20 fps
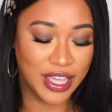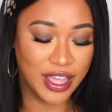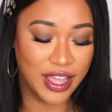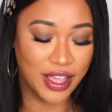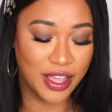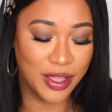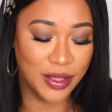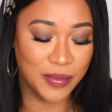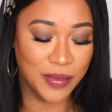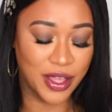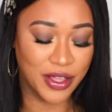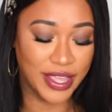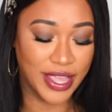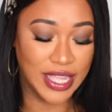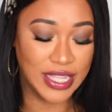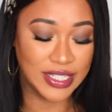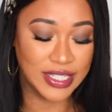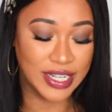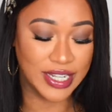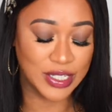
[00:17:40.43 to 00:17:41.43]

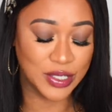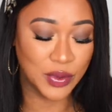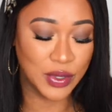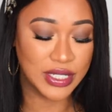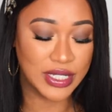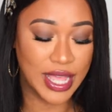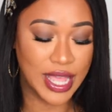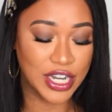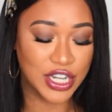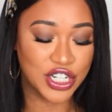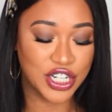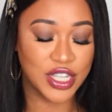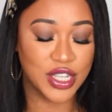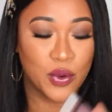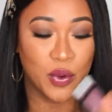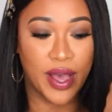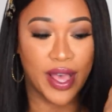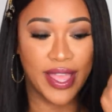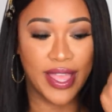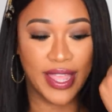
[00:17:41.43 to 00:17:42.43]
Okay, so this one's actually
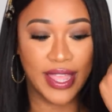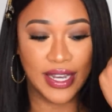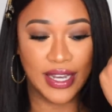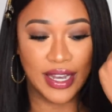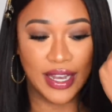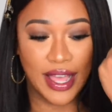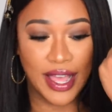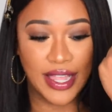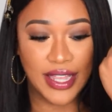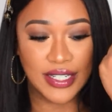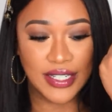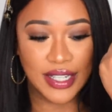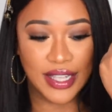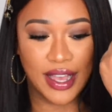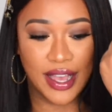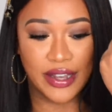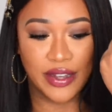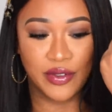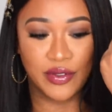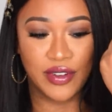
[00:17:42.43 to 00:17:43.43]
quite a light
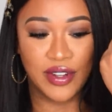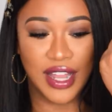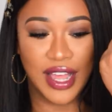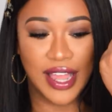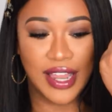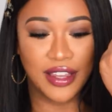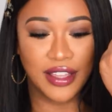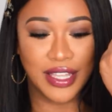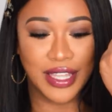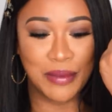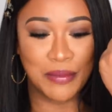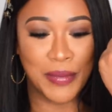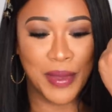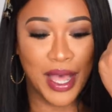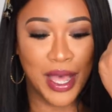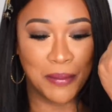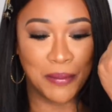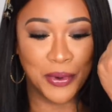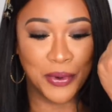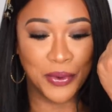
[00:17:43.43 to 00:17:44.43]
kind of lilac-y
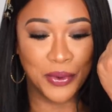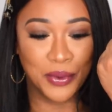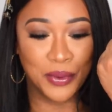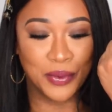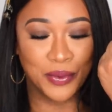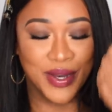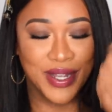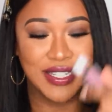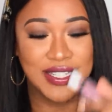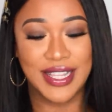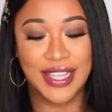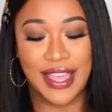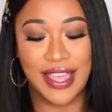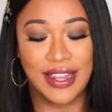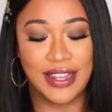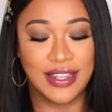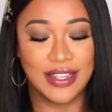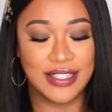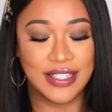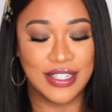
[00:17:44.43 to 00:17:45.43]
purple. Once
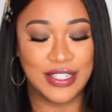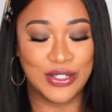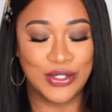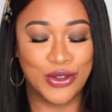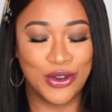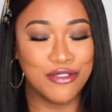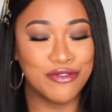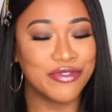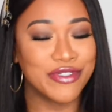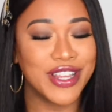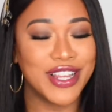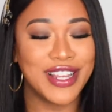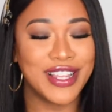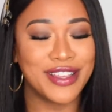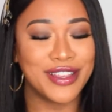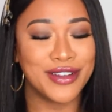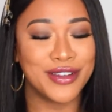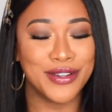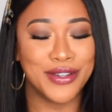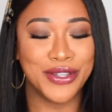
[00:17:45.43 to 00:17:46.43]
again, this is not
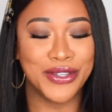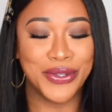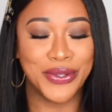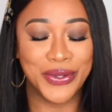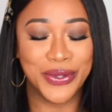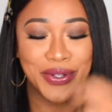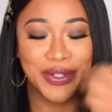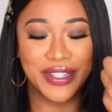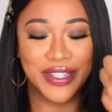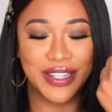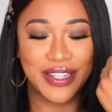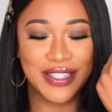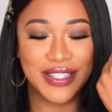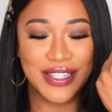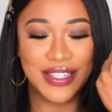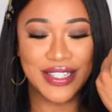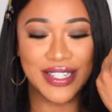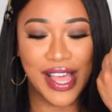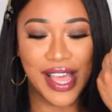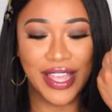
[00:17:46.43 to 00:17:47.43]
really a nude, this
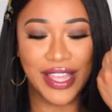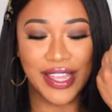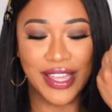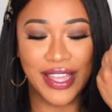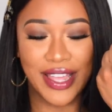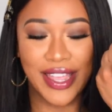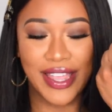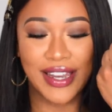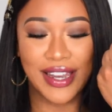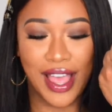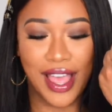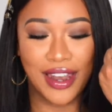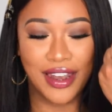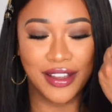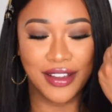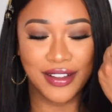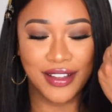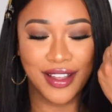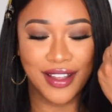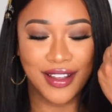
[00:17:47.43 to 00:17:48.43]
is like a
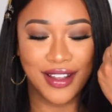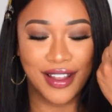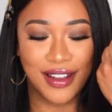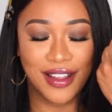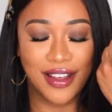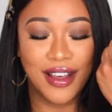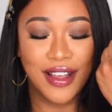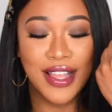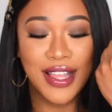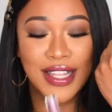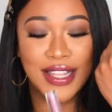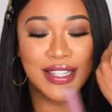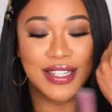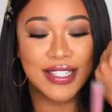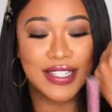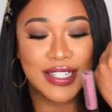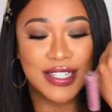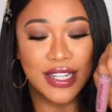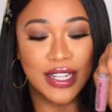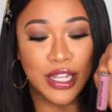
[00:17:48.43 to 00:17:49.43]
lilac color.
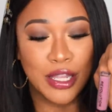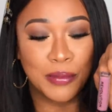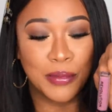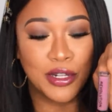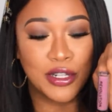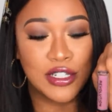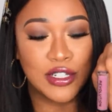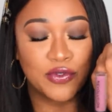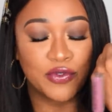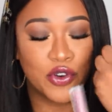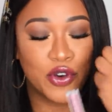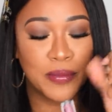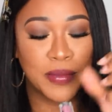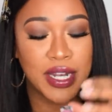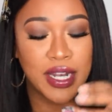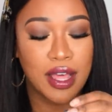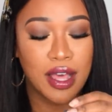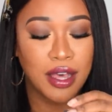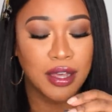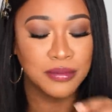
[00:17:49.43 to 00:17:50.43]
This is the lip gloss
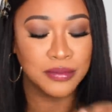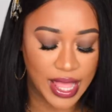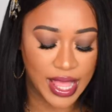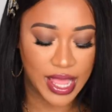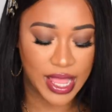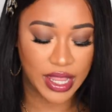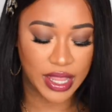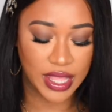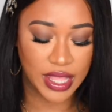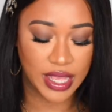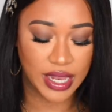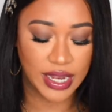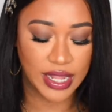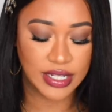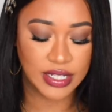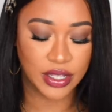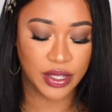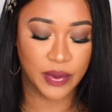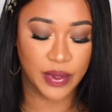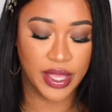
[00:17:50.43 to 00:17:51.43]
formula and then
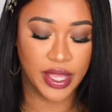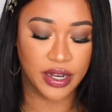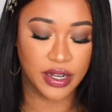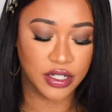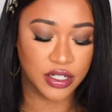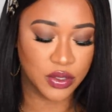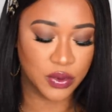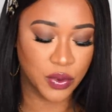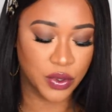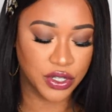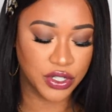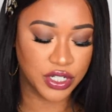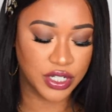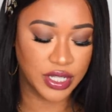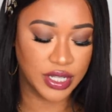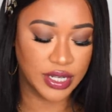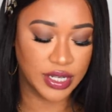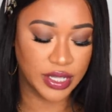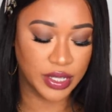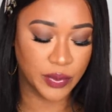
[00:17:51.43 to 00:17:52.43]
let's go ahead and swatch
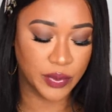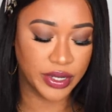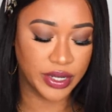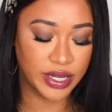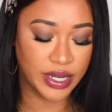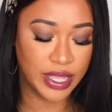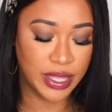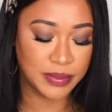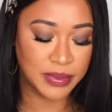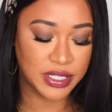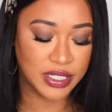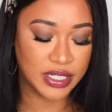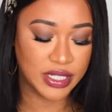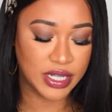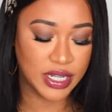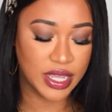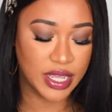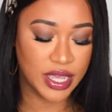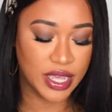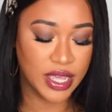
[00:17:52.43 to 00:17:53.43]
the liquid
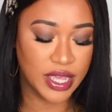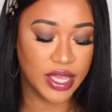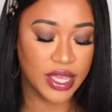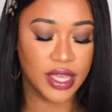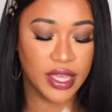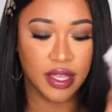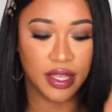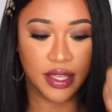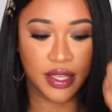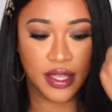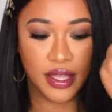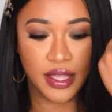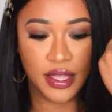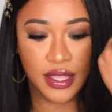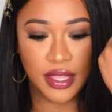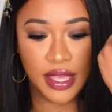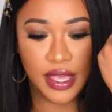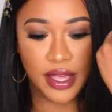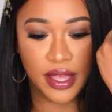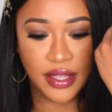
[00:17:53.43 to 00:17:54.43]
lipstick.
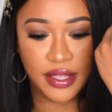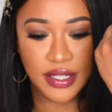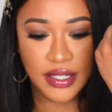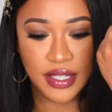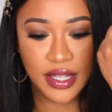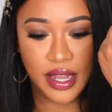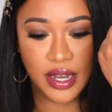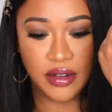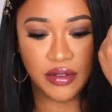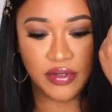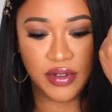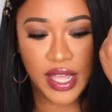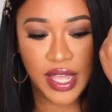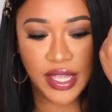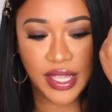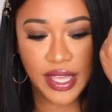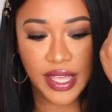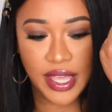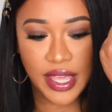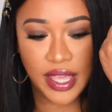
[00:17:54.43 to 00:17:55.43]
Yeah, it's kind of
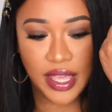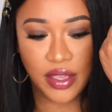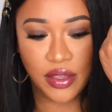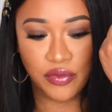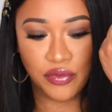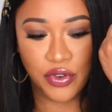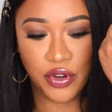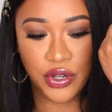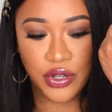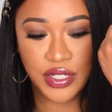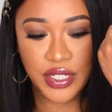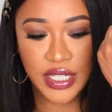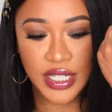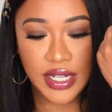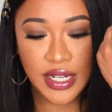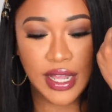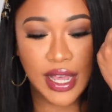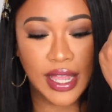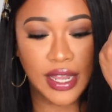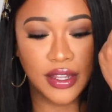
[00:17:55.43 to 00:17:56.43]
like a
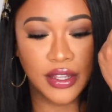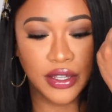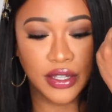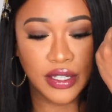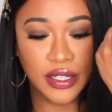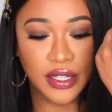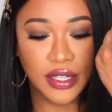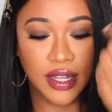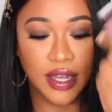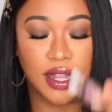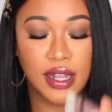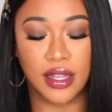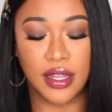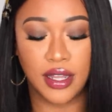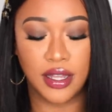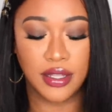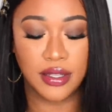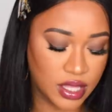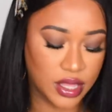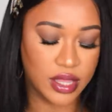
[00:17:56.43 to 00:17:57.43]
rosy lilac
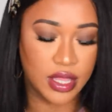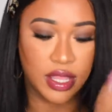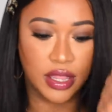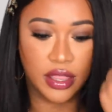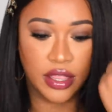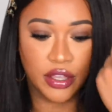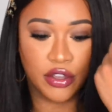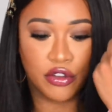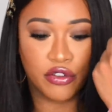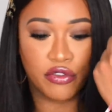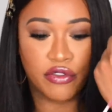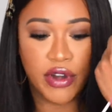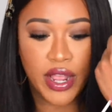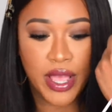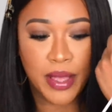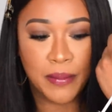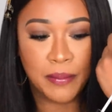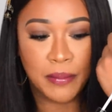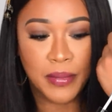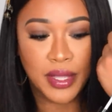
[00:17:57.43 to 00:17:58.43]
color. Then the
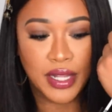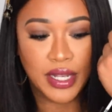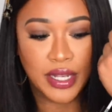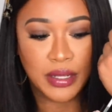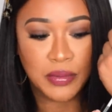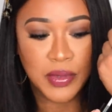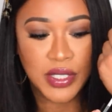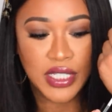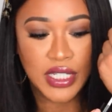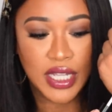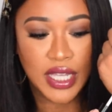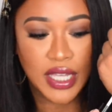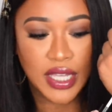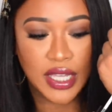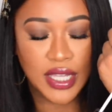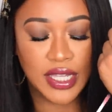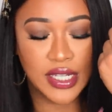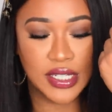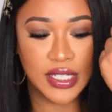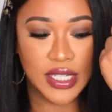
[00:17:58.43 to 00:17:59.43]
creme
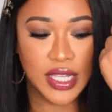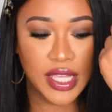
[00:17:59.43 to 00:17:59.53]
lipstick is